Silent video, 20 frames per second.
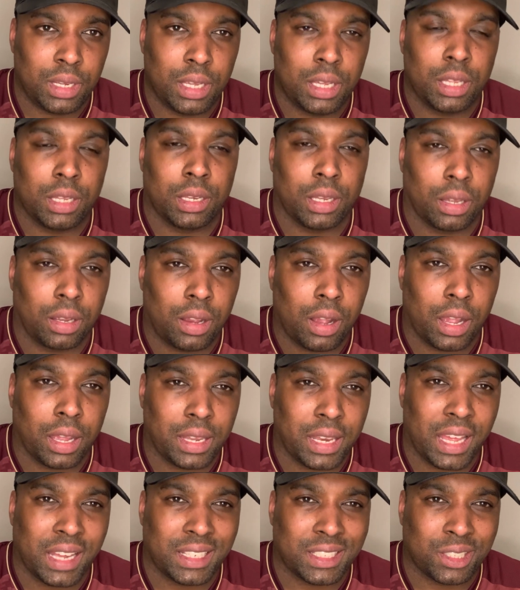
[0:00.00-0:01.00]
The guy
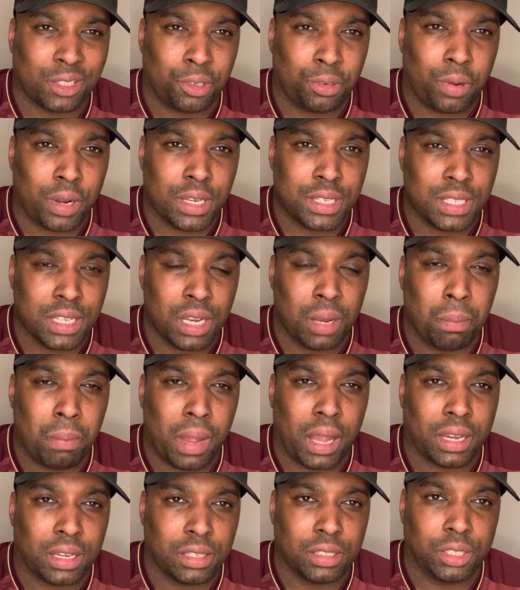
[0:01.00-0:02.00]
that's gracing the
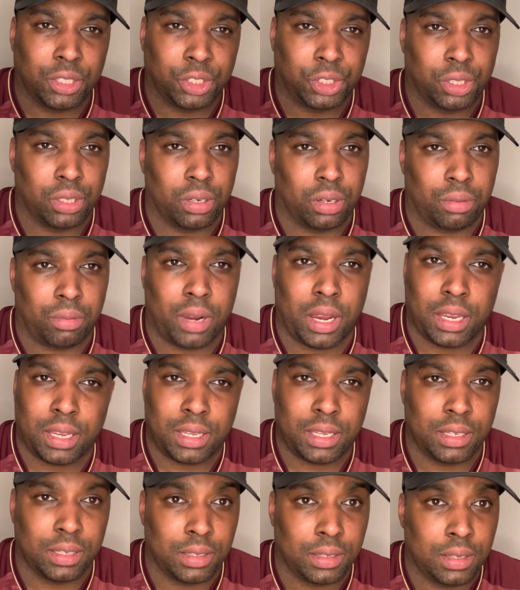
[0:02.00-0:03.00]
back of this shirt right
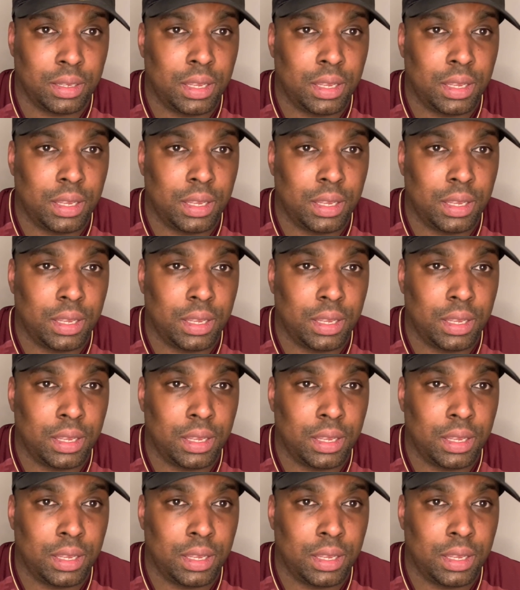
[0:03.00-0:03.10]
here.